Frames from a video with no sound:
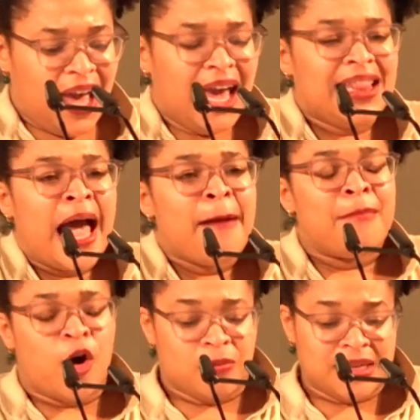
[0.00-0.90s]
In that
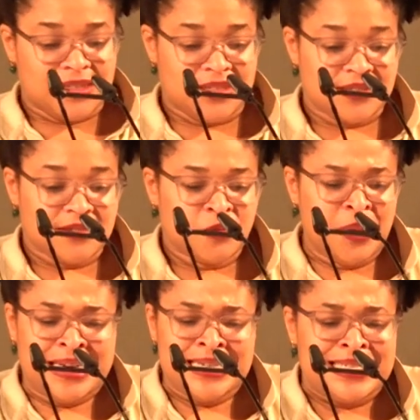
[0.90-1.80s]
moment,
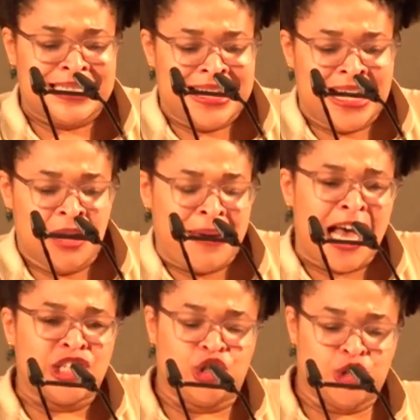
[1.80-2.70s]
we didn't seem
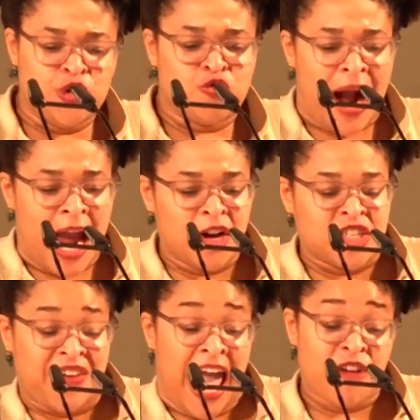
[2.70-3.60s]
as two
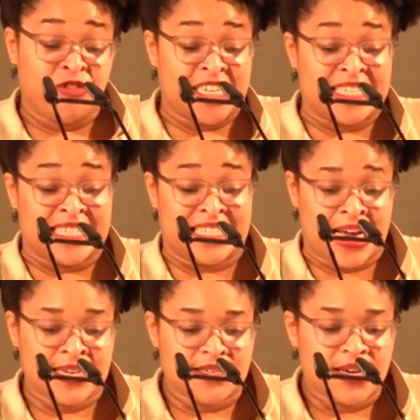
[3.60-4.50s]
writers of African
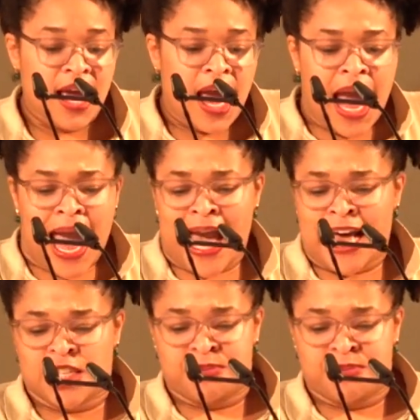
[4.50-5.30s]
descent, as